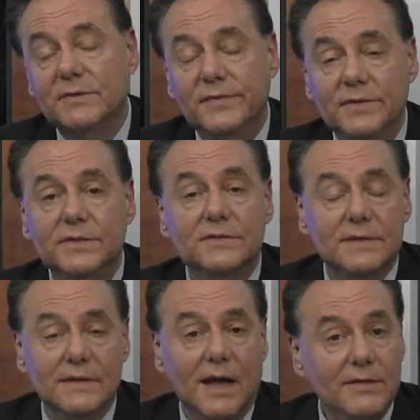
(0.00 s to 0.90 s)
refuse to
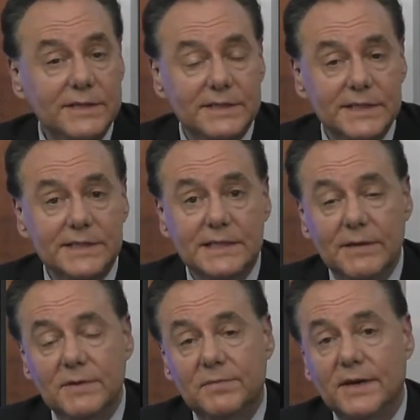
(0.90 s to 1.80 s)
acknowledge this and
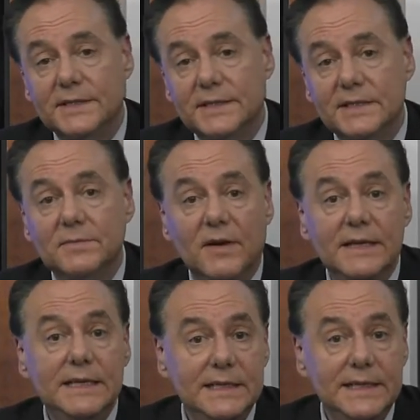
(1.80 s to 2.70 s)
give the president the
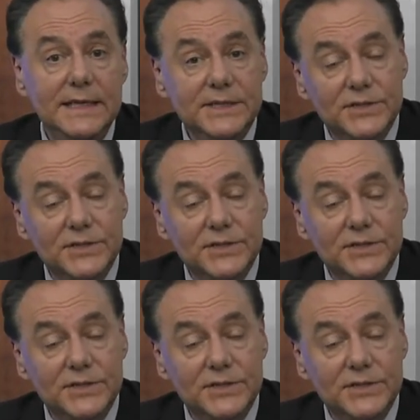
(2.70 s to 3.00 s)
money he needs